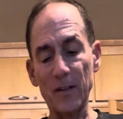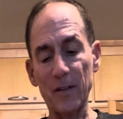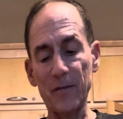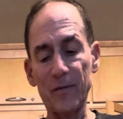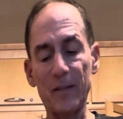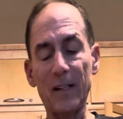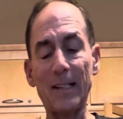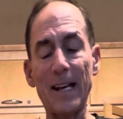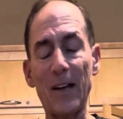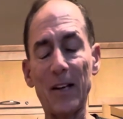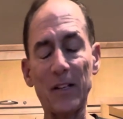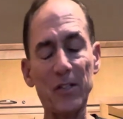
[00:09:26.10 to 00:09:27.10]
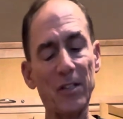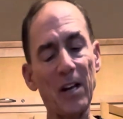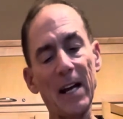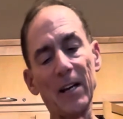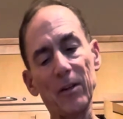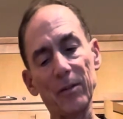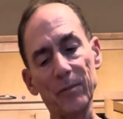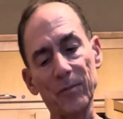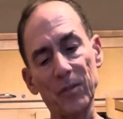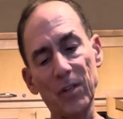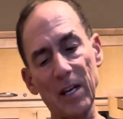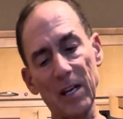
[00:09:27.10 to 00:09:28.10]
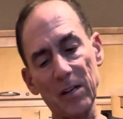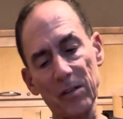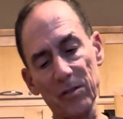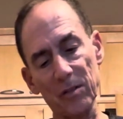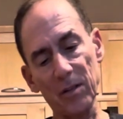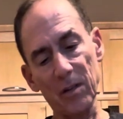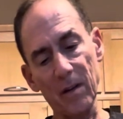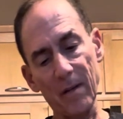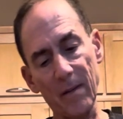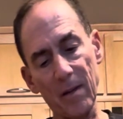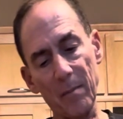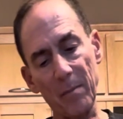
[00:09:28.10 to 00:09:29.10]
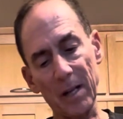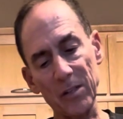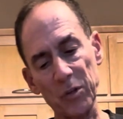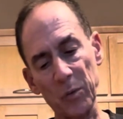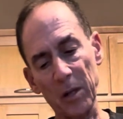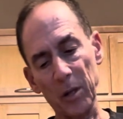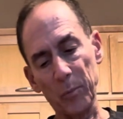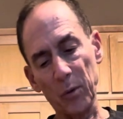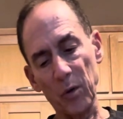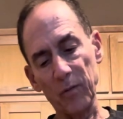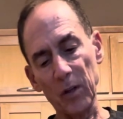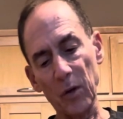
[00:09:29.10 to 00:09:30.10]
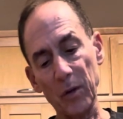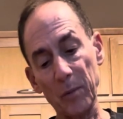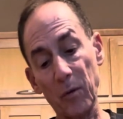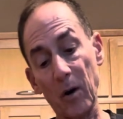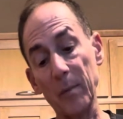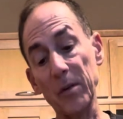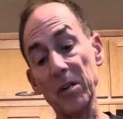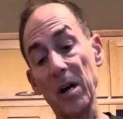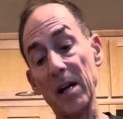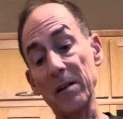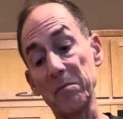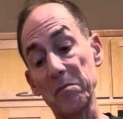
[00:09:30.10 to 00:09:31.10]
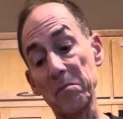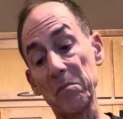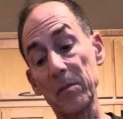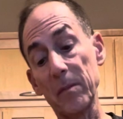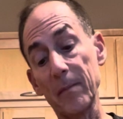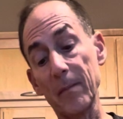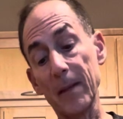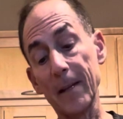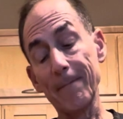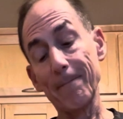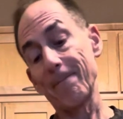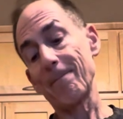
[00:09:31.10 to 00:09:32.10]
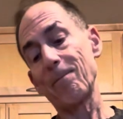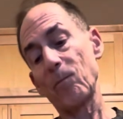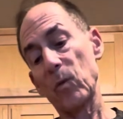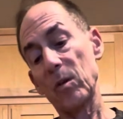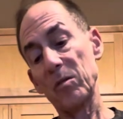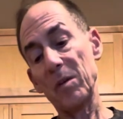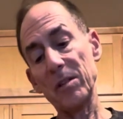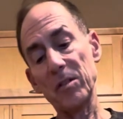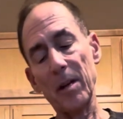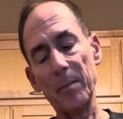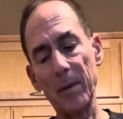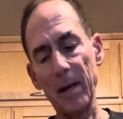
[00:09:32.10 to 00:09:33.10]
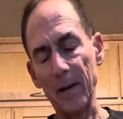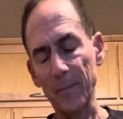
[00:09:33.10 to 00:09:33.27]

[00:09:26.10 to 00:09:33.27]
of Italian style cheese, mozzarella, provolone, and Parmesan. So that's okay.